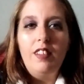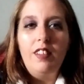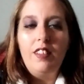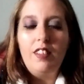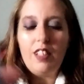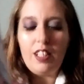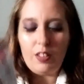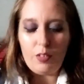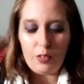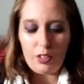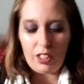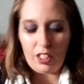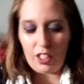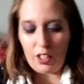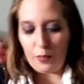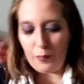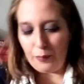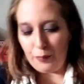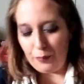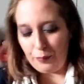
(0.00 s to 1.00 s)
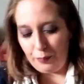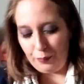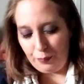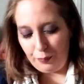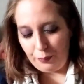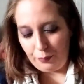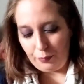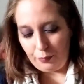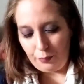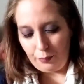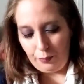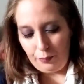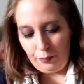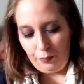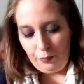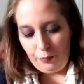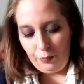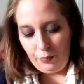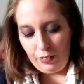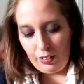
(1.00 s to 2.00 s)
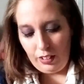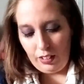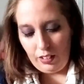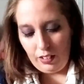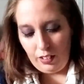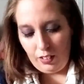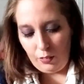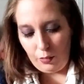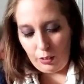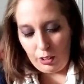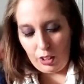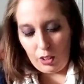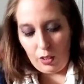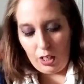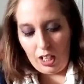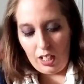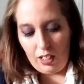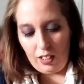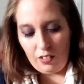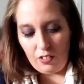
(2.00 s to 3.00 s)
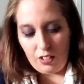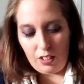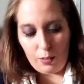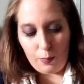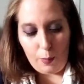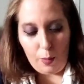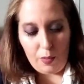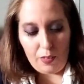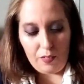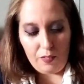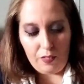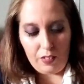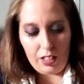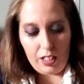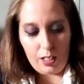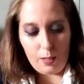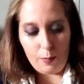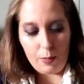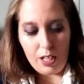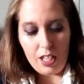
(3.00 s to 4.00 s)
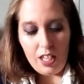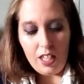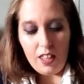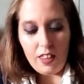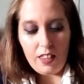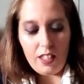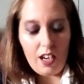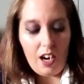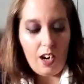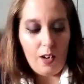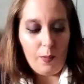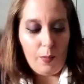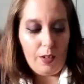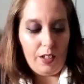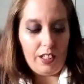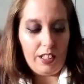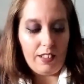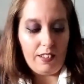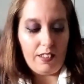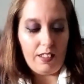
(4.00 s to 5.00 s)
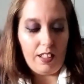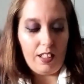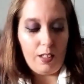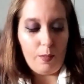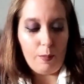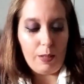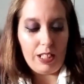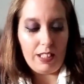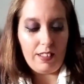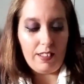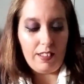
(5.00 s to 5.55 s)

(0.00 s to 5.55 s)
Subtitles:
So that's really cute. It's really cute. And it says both of them, the artwork is done by